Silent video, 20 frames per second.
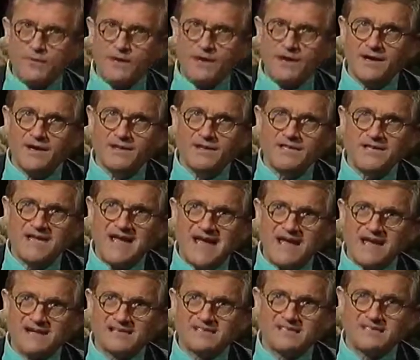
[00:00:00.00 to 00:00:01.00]
Well,
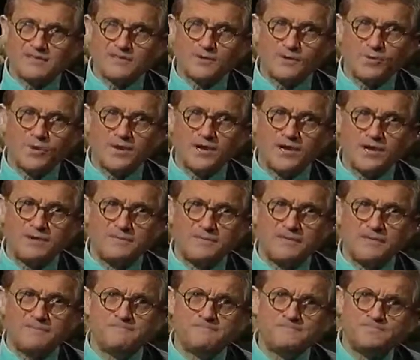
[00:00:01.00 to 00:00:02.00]
yes, in a way. I
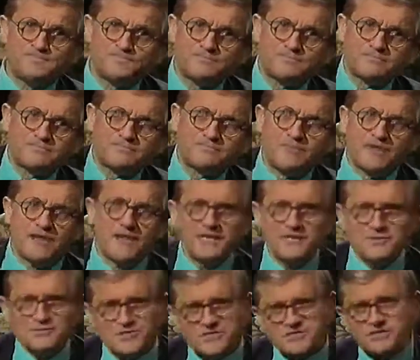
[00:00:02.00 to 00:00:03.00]
mean, he
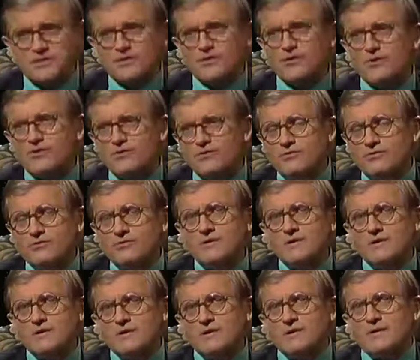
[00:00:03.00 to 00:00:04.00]
used to go,
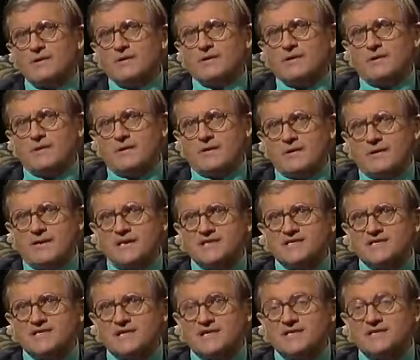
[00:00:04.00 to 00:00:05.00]

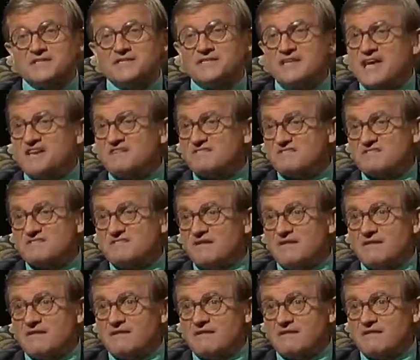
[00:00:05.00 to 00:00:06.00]
he'd attended
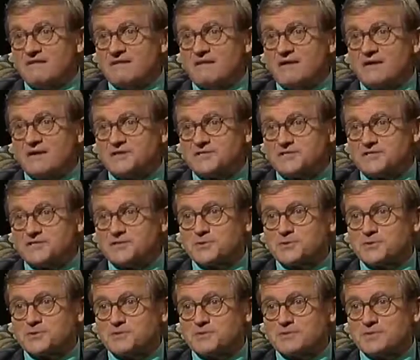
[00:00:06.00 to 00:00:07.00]
art
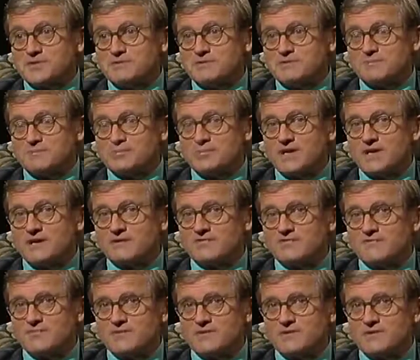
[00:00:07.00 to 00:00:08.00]
school in
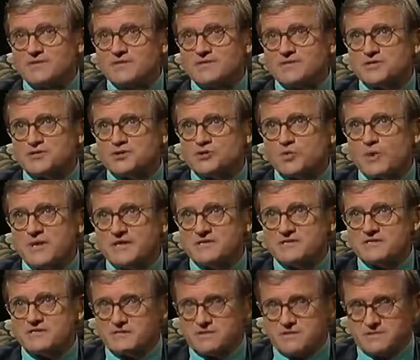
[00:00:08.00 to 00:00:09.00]
Bradford in the
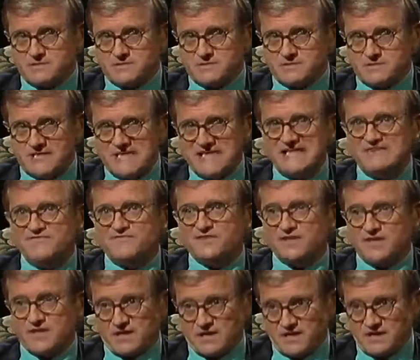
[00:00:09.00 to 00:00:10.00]
20s,
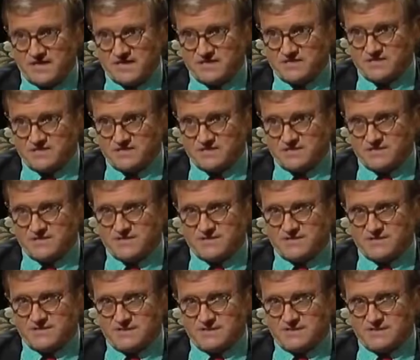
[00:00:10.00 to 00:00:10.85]
evening classes